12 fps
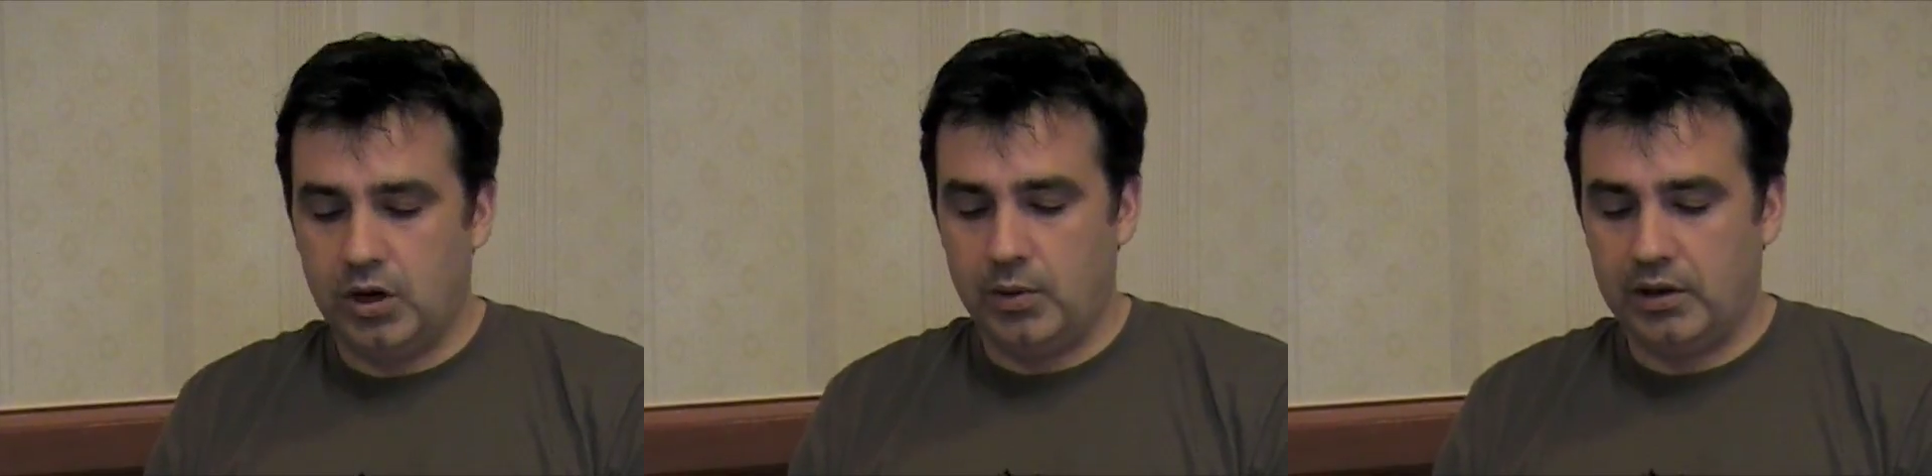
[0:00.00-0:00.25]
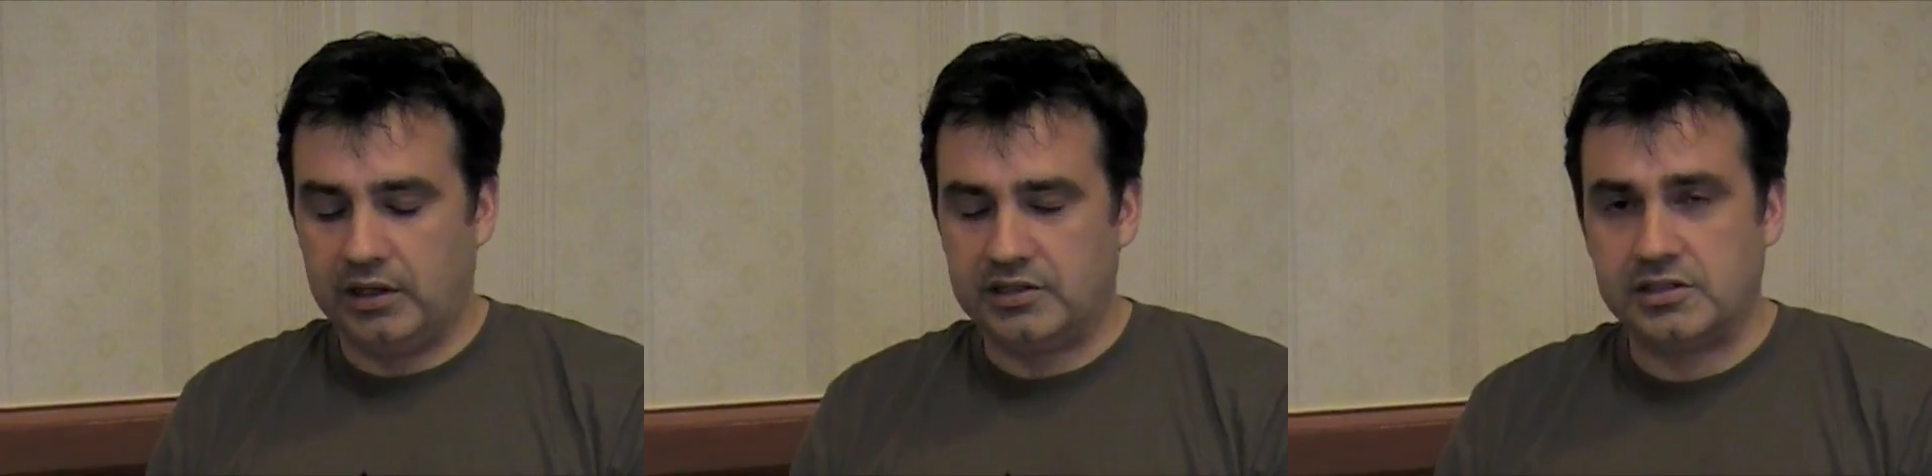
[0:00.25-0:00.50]
or I
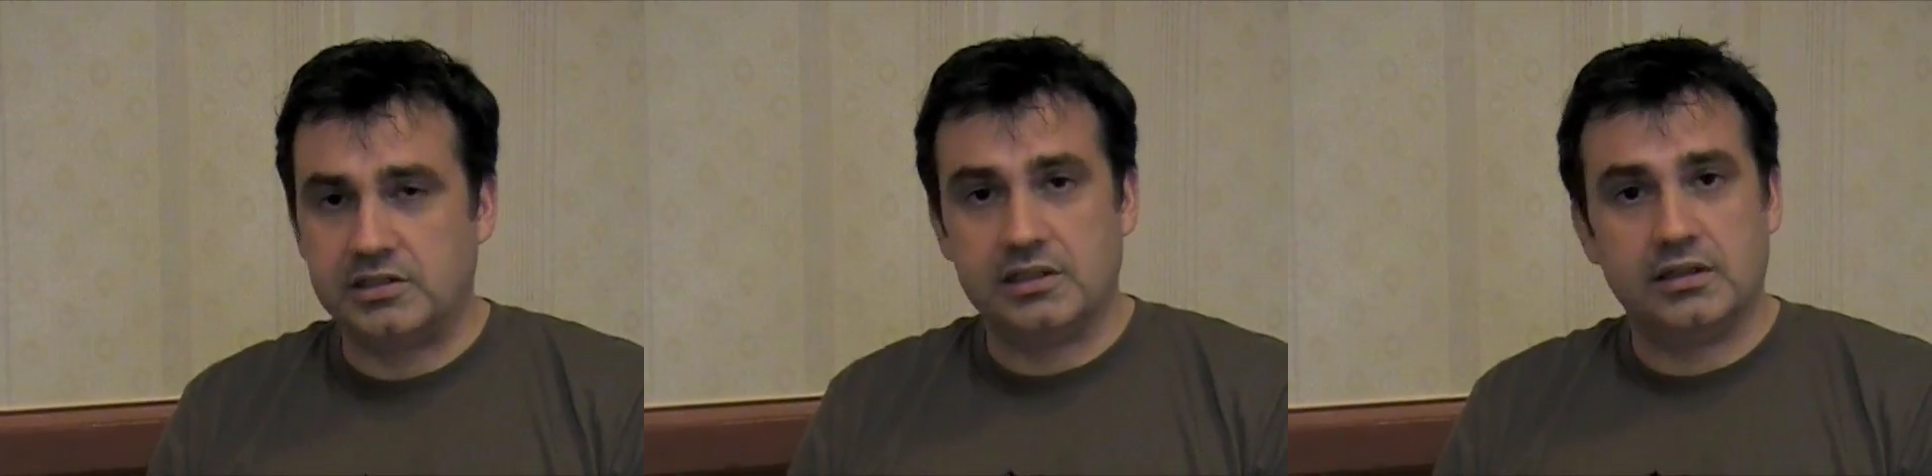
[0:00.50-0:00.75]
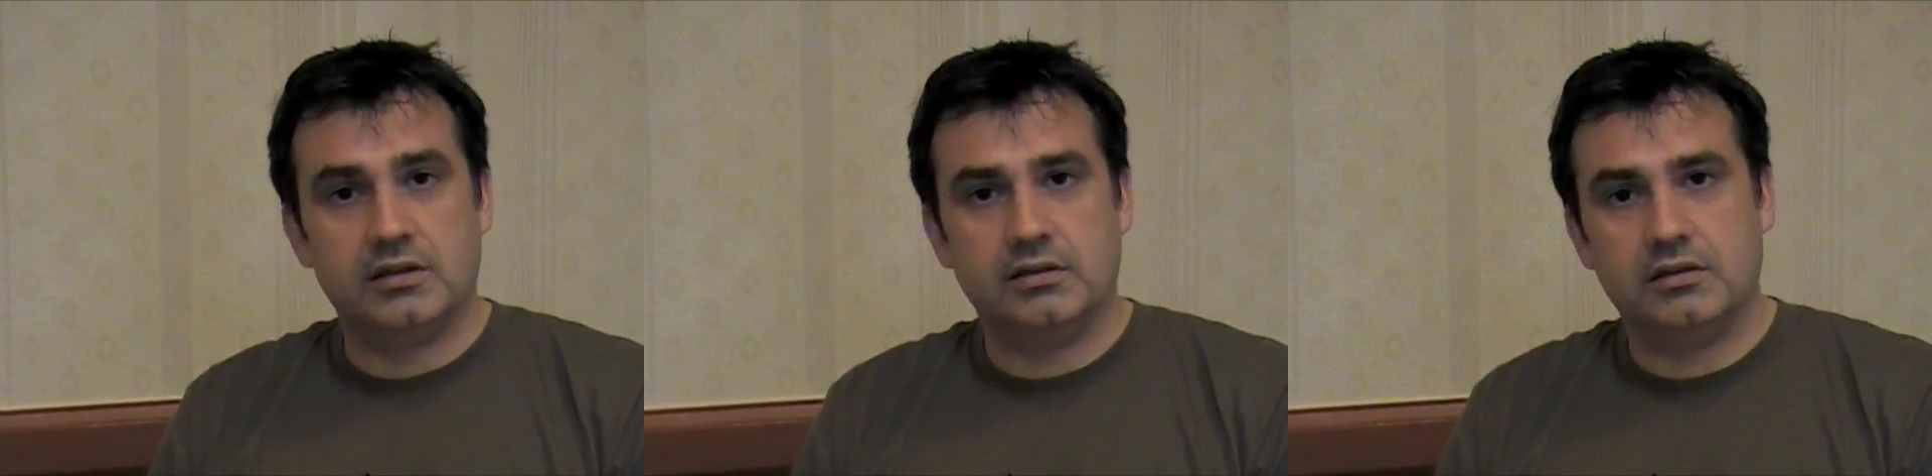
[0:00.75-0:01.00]
want to
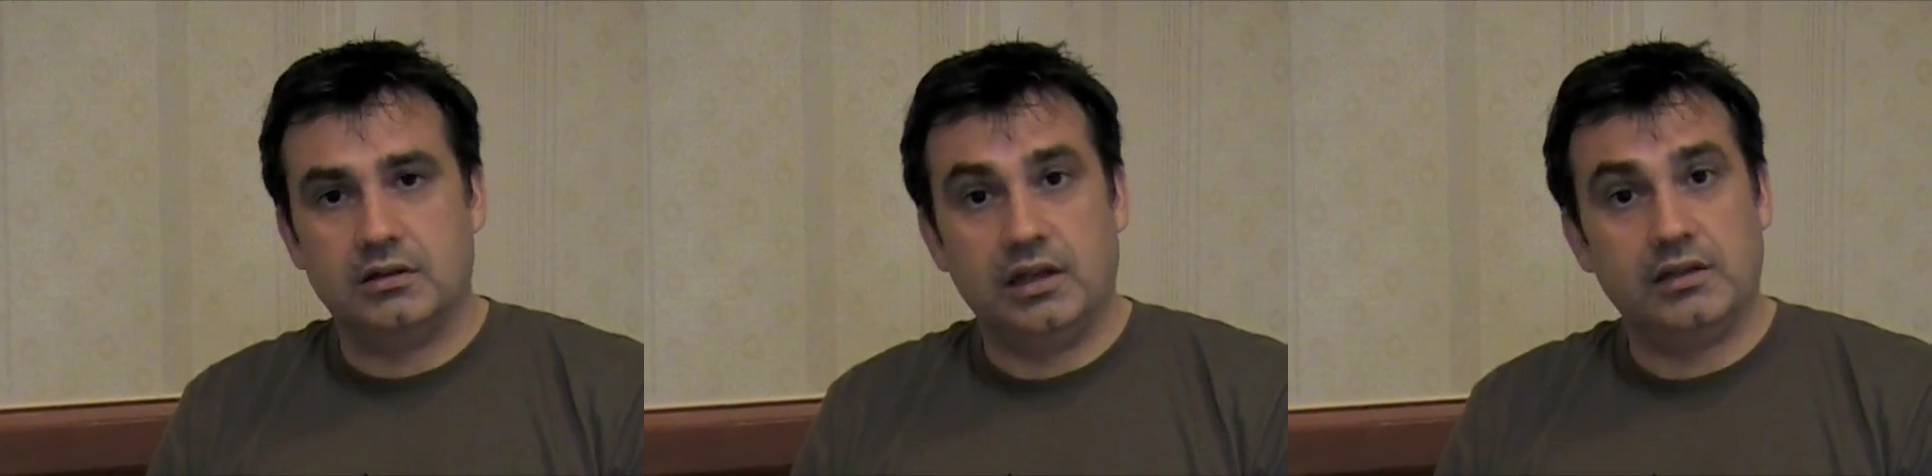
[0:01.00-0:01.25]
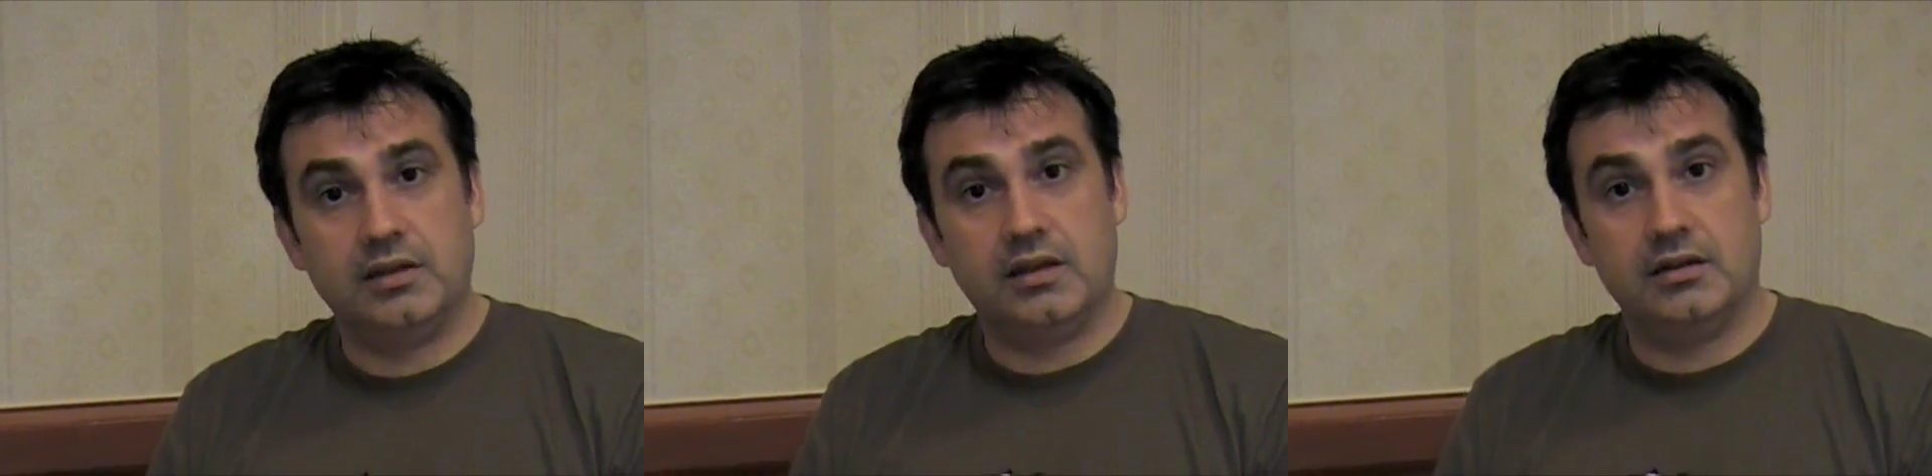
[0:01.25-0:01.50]
consistently
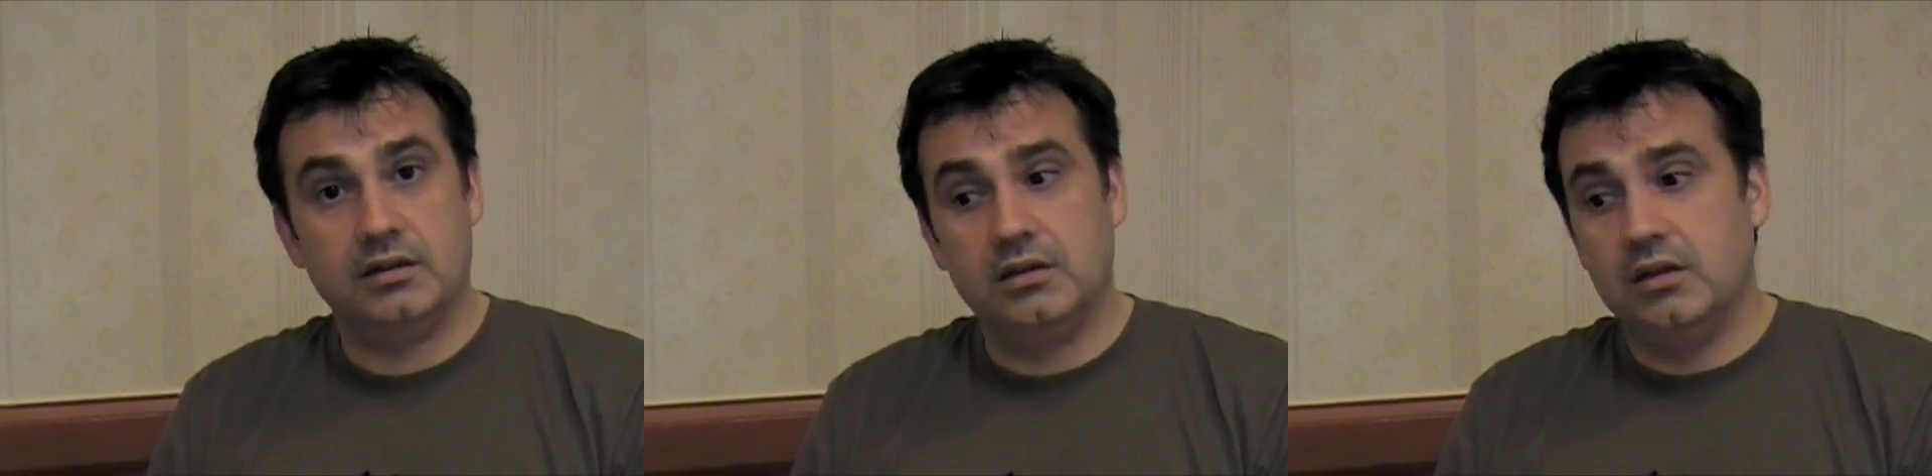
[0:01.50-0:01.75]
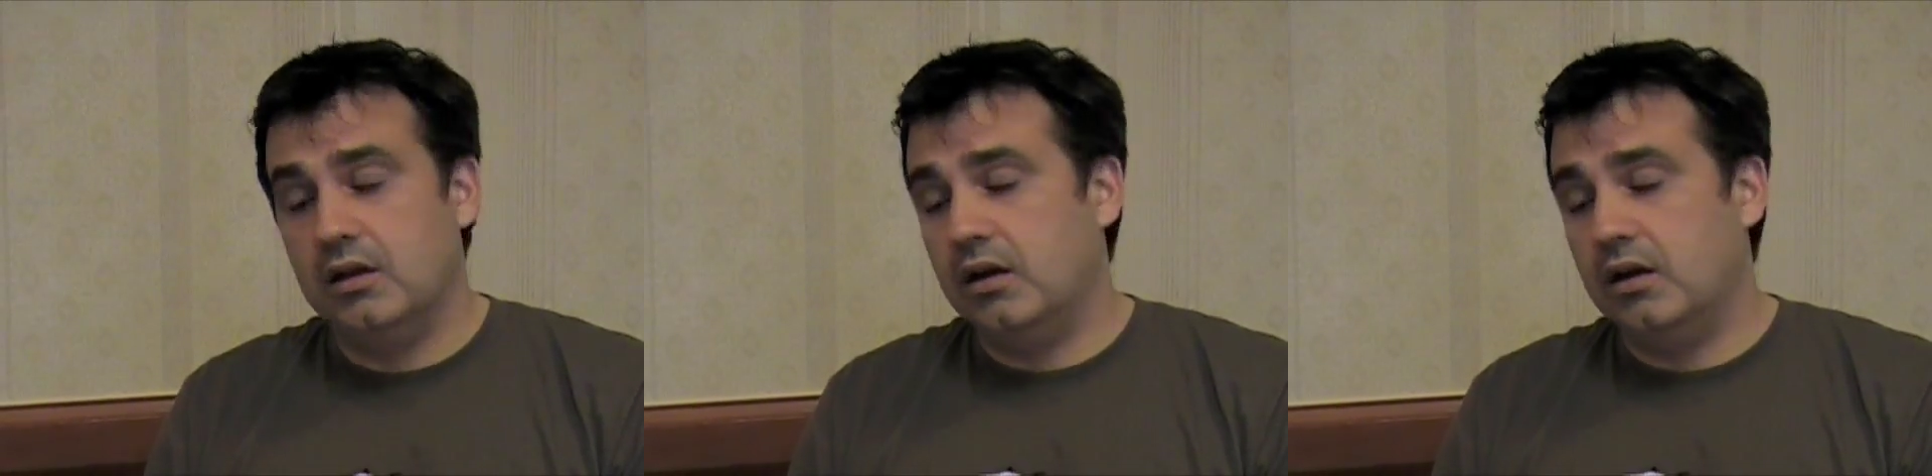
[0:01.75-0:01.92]
collect data,